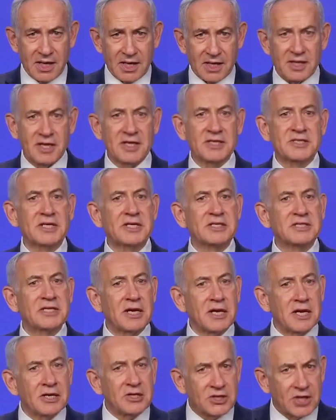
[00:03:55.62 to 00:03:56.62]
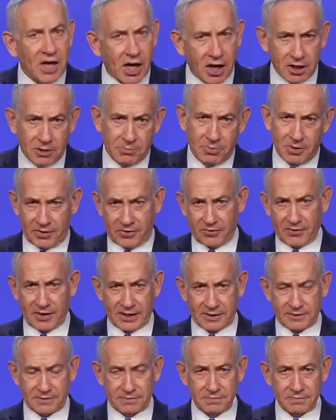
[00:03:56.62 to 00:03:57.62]
This is an intolerable
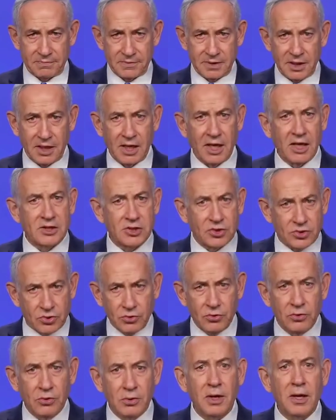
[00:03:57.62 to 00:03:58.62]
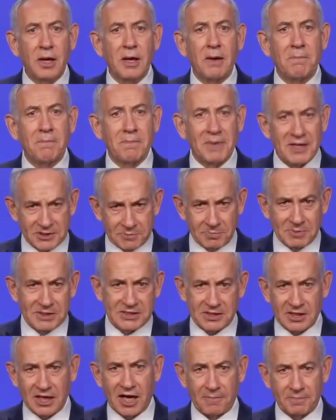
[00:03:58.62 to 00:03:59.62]
threat. It too must be
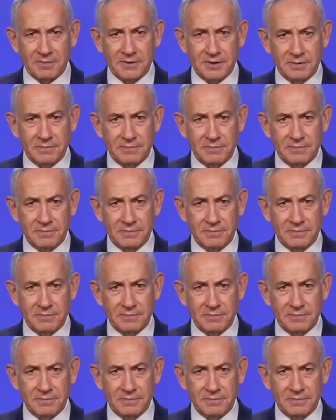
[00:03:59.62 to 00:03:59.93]
stopped.